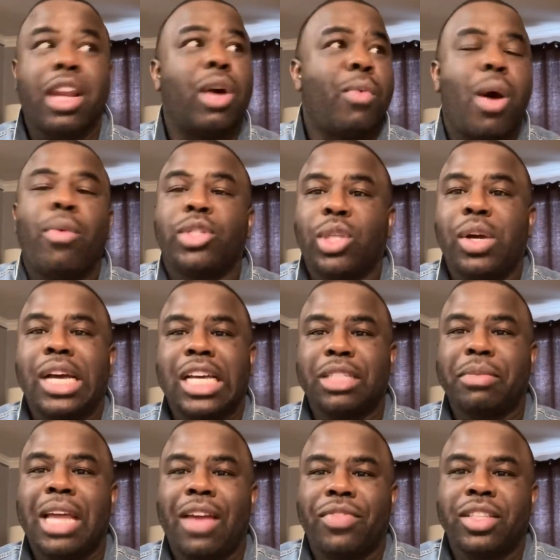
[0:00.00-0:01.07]
or what would your
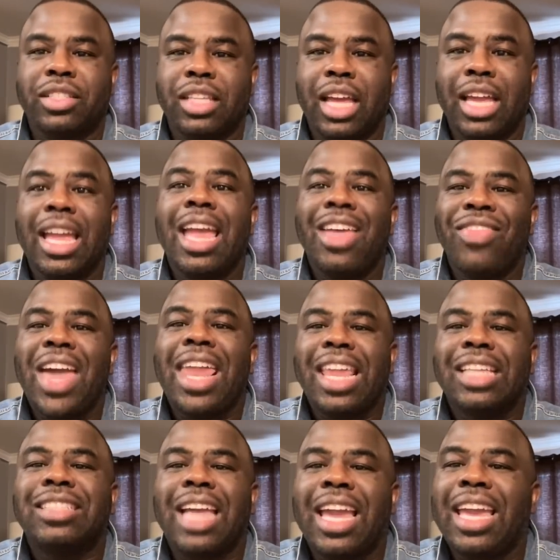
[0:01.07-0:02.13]
husband have to say. That
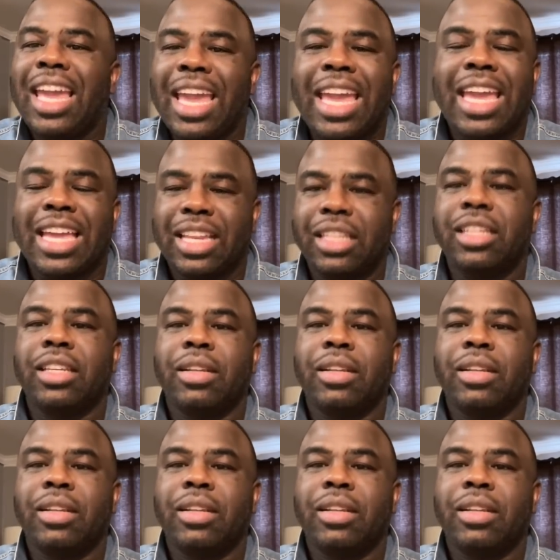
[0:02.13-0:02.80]
is a hit.